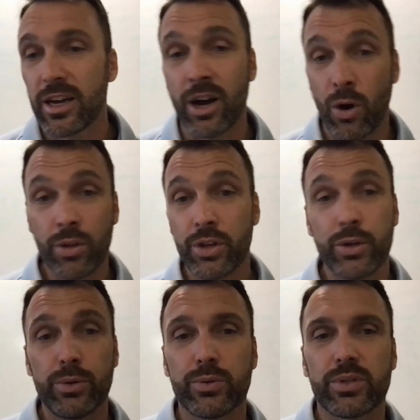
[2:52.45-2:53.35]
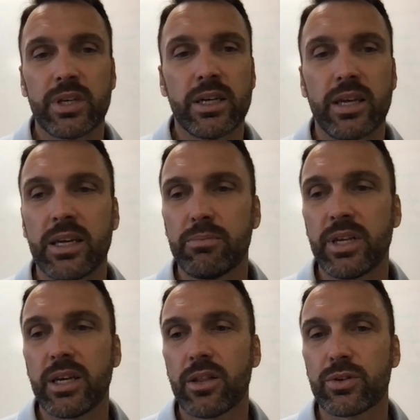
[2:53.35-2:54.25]
uh, on the news and, and
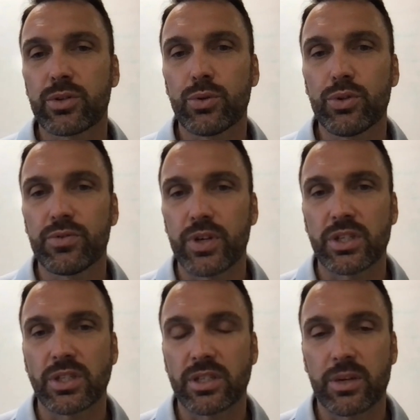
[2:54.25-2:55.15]
many other school divisions.